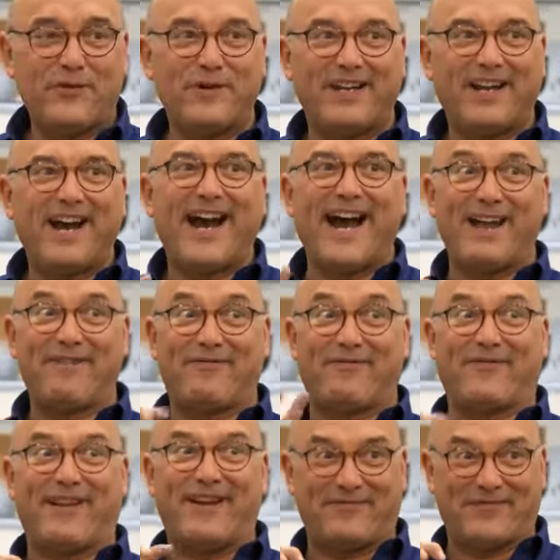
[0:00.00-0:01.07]
light,
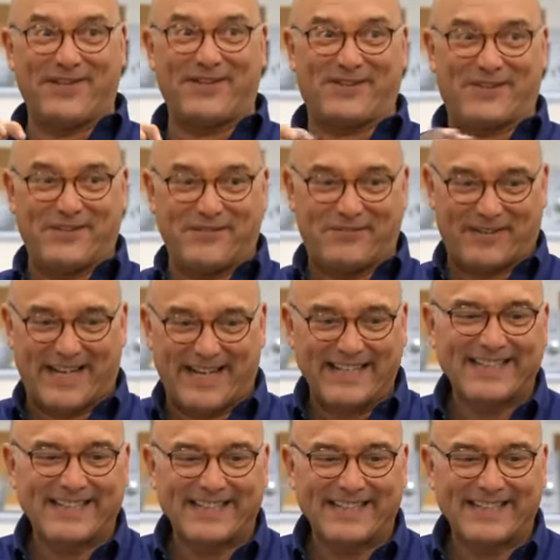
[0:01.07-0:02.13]
fluffy souffle.
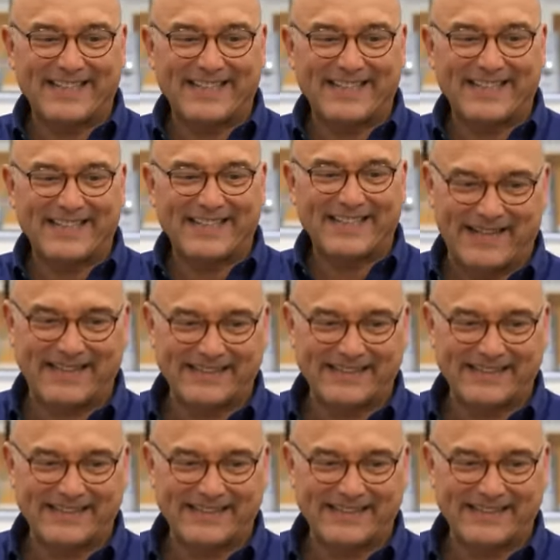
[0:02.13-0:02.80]
Come on, show me.